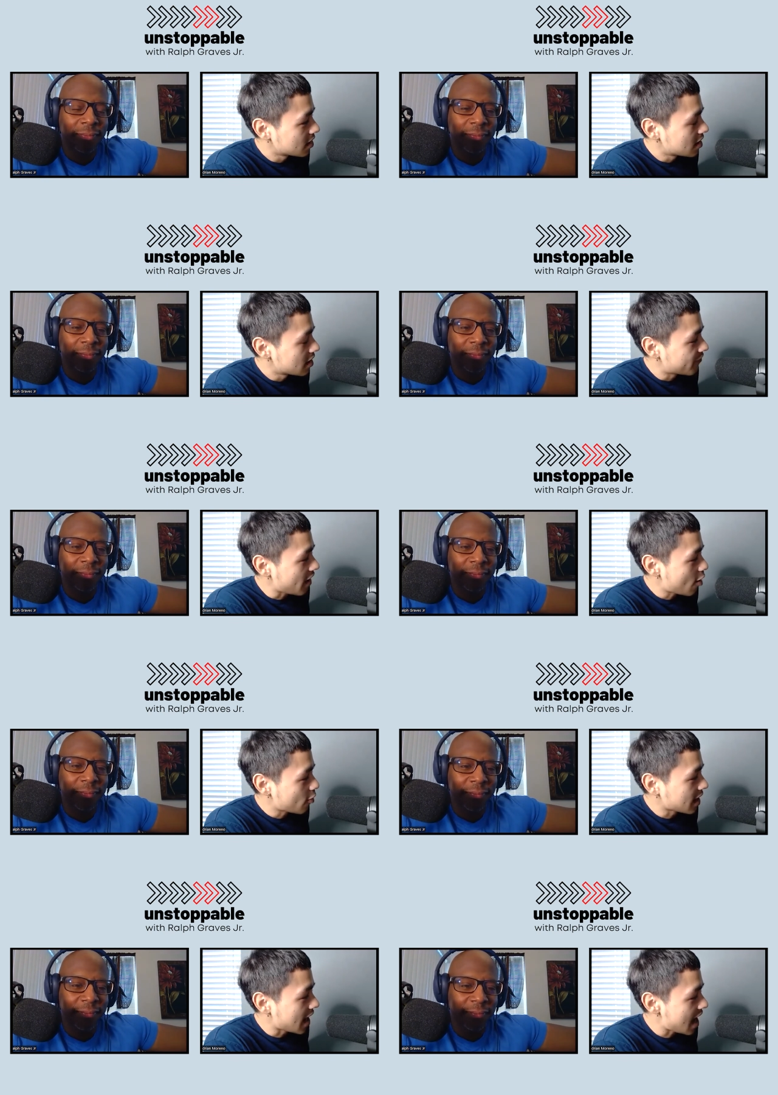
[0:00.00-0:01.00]
Speaker 1: if I
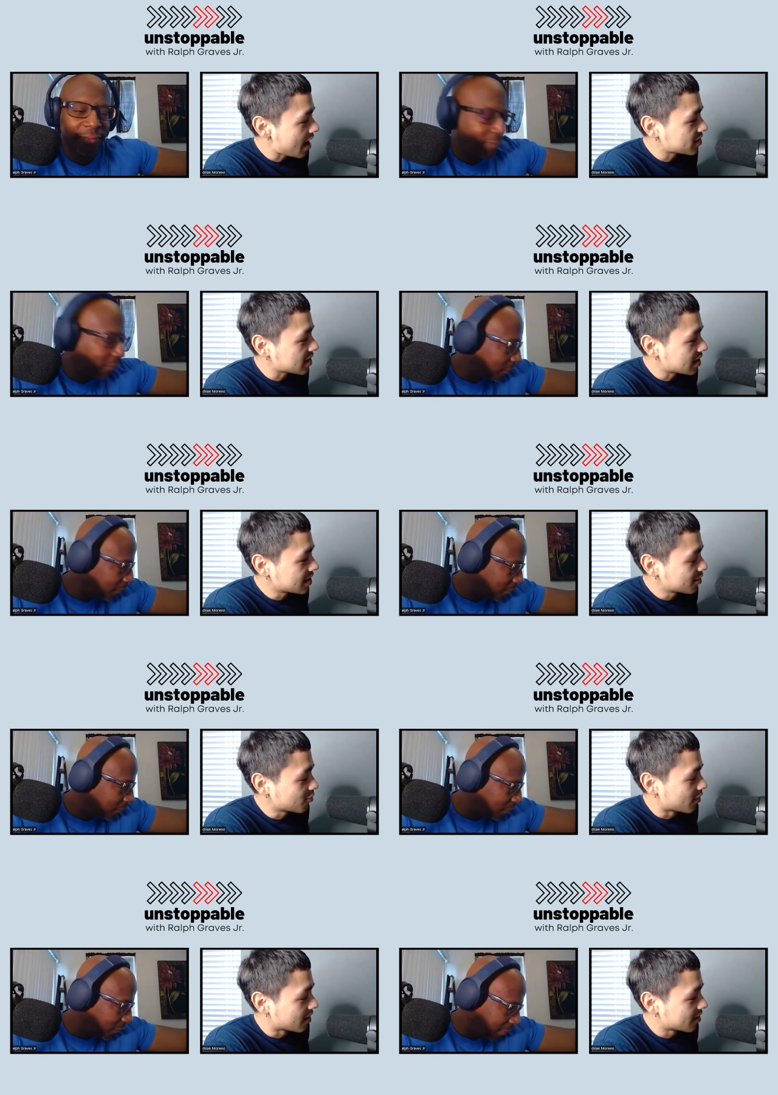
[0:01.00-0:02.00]
were to have it
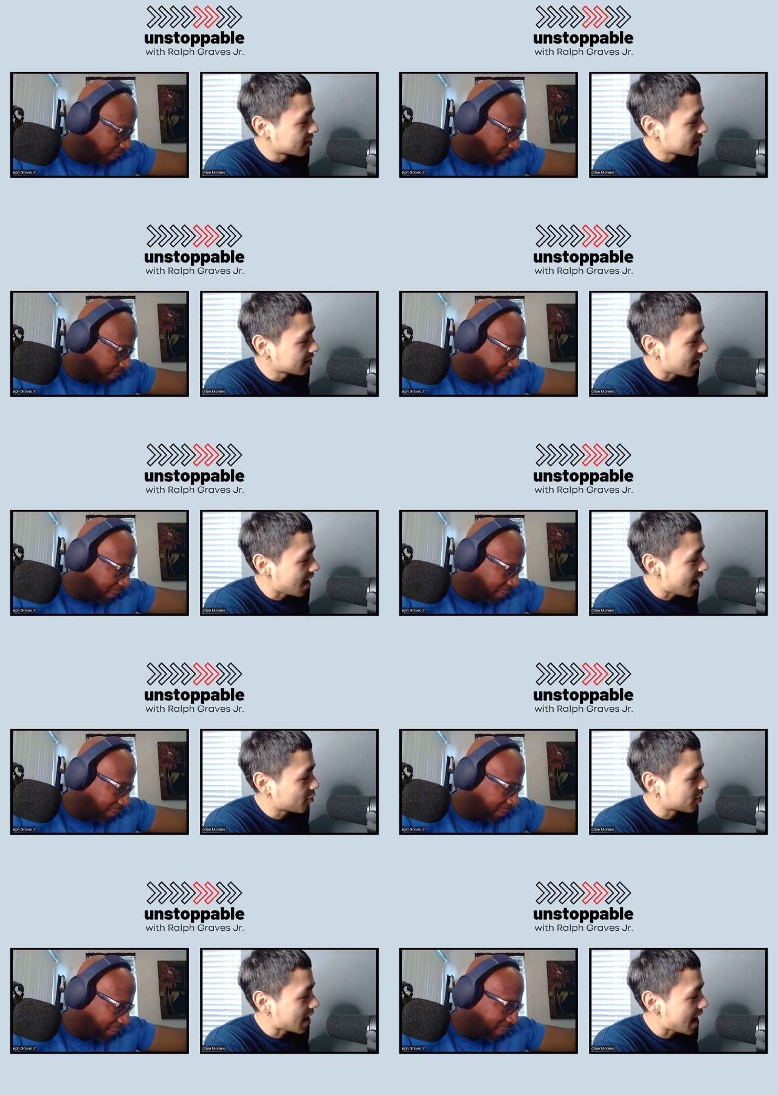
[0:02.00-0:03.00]
anywhere, I
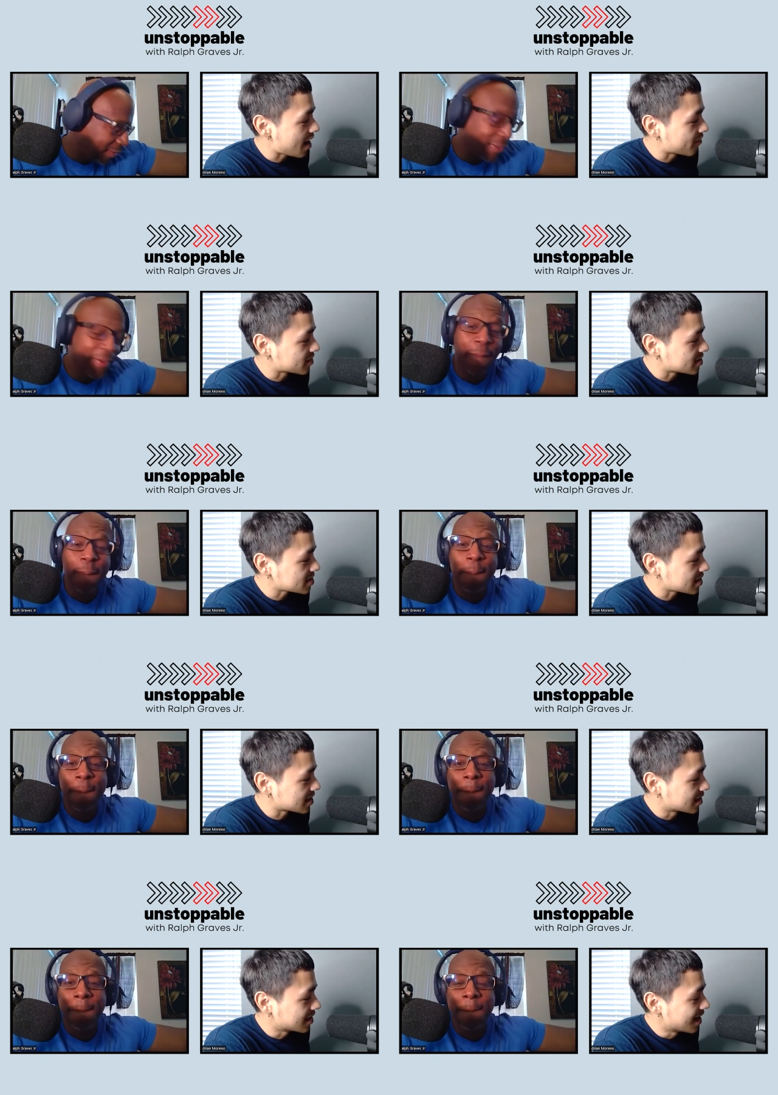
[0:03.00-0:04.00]
would have it
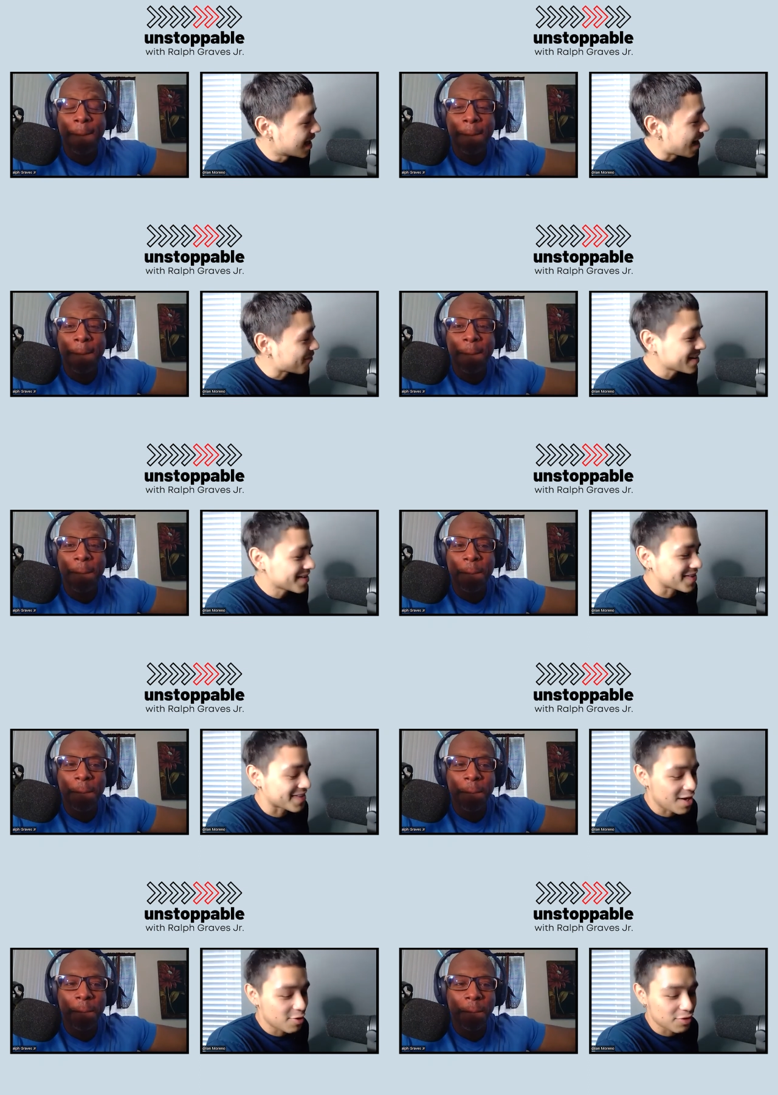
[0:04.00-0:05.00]
in. I feel like this
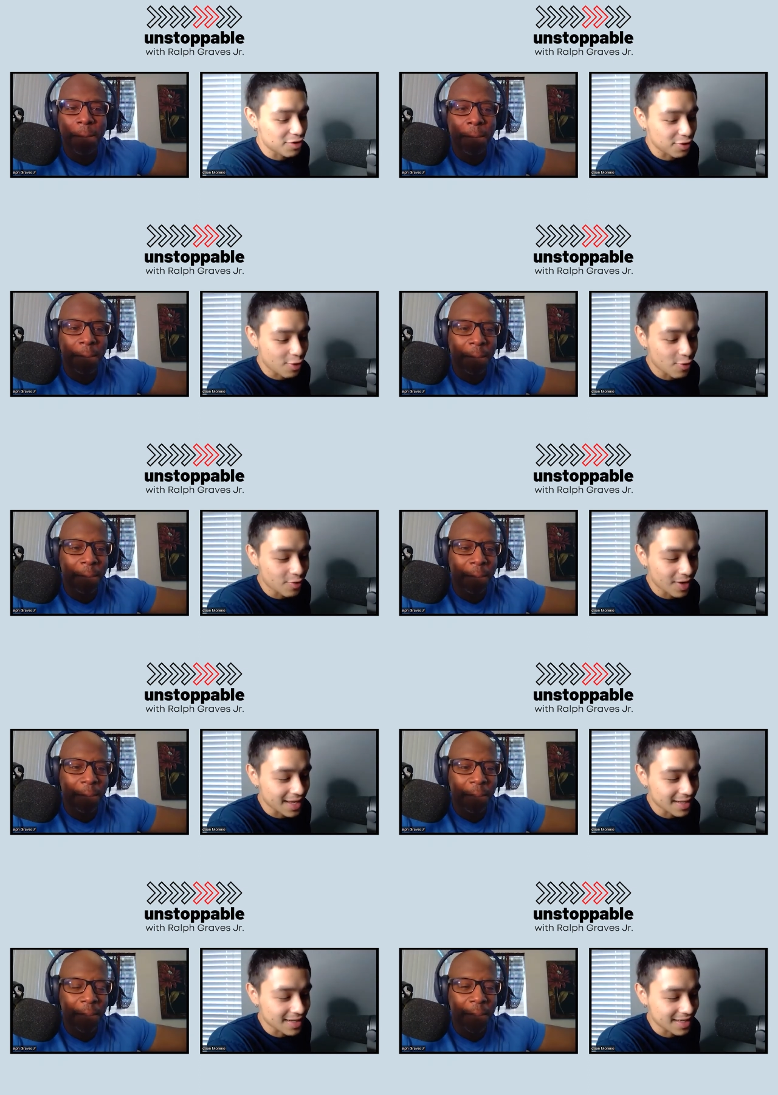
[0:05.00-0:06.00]
sounds so
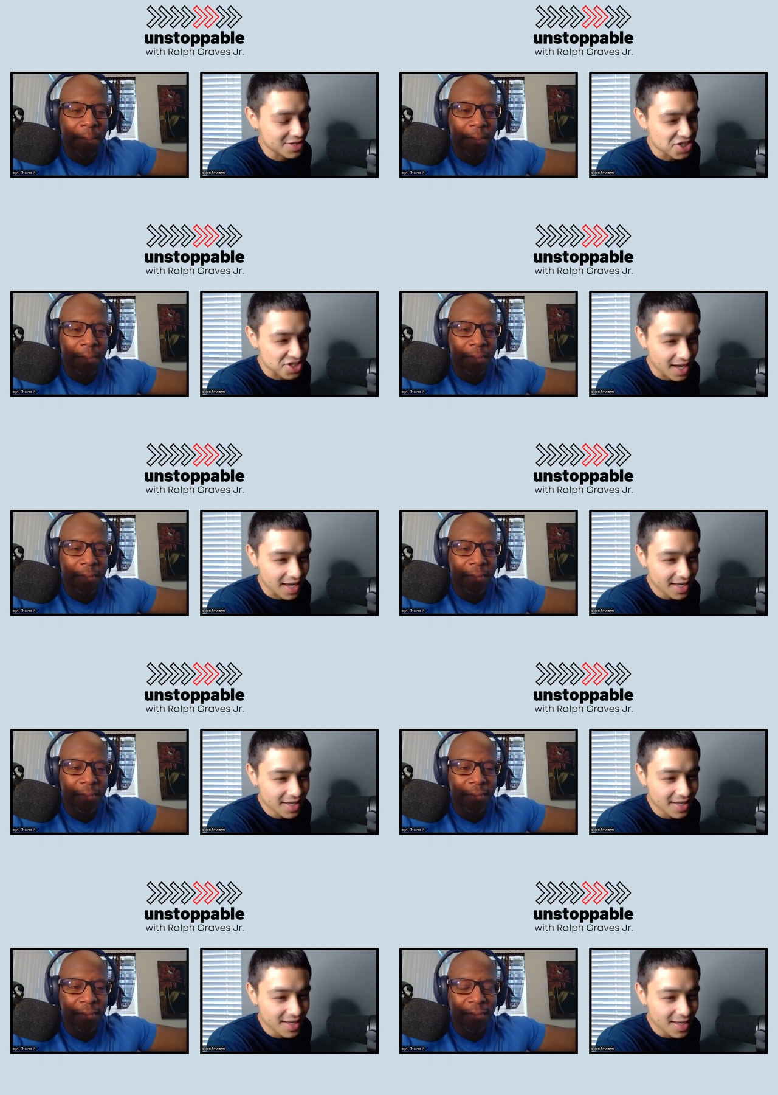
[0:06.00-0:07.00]
like
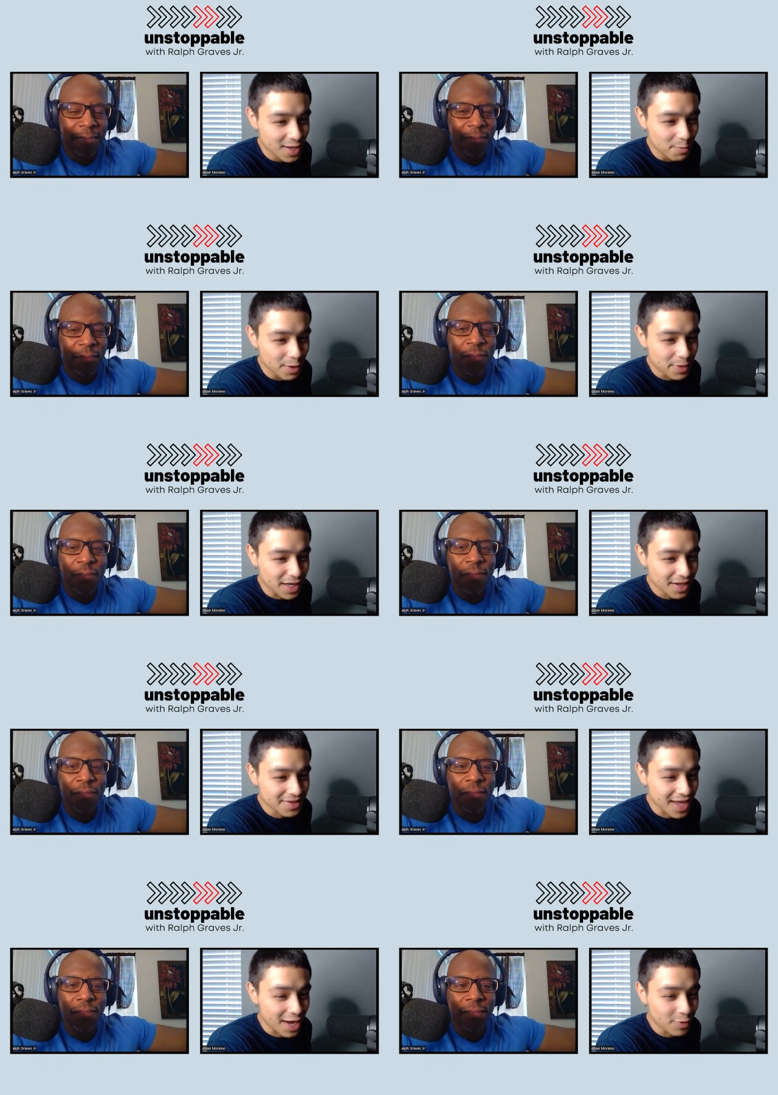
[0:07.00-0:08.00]
cliche, but because
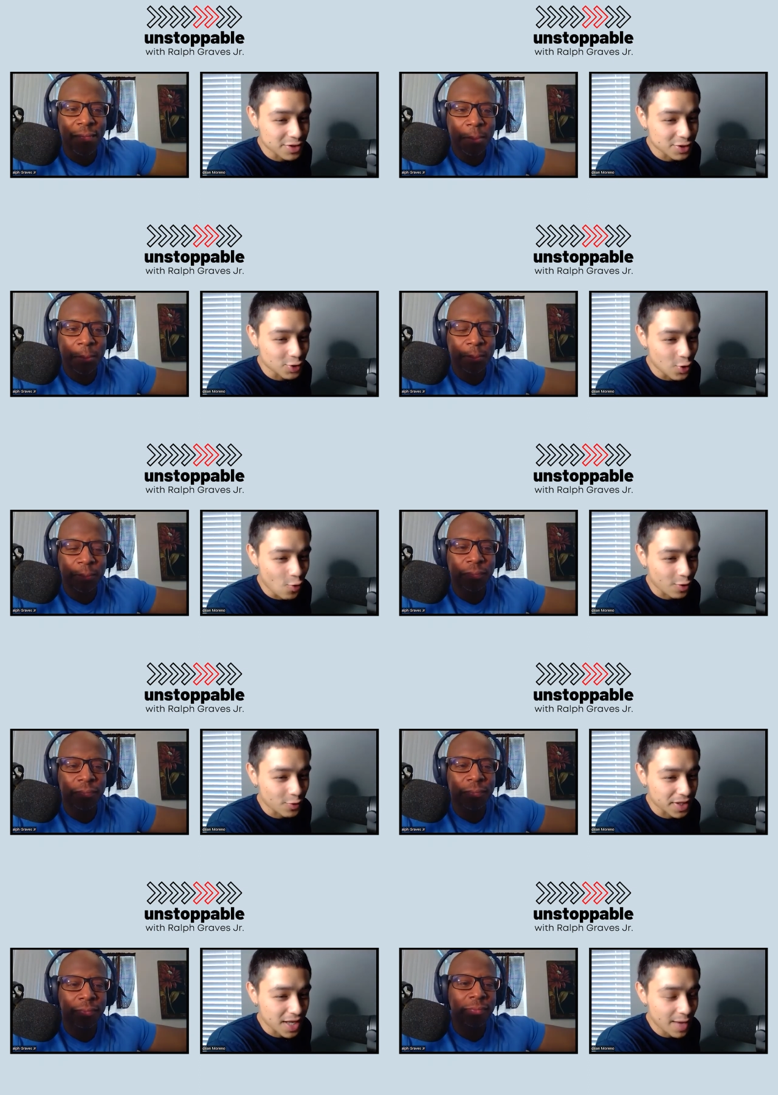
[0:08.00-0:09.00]
I went to New York
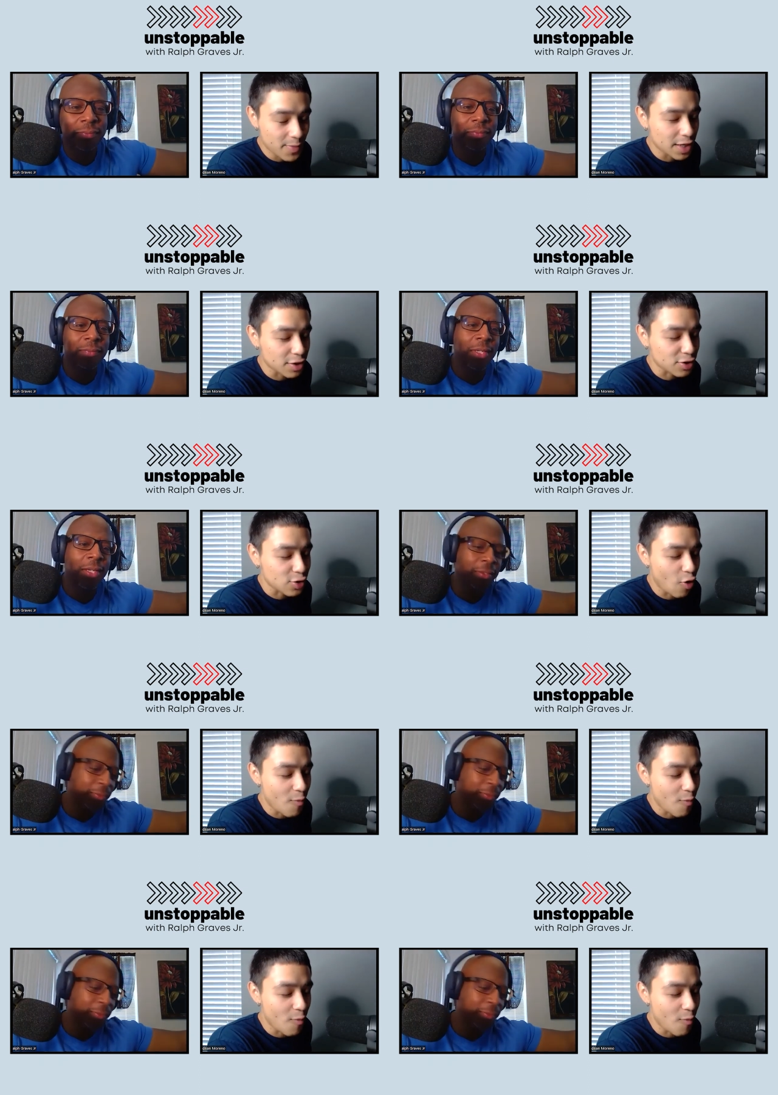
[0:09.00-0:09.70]
one time and it stole yeah.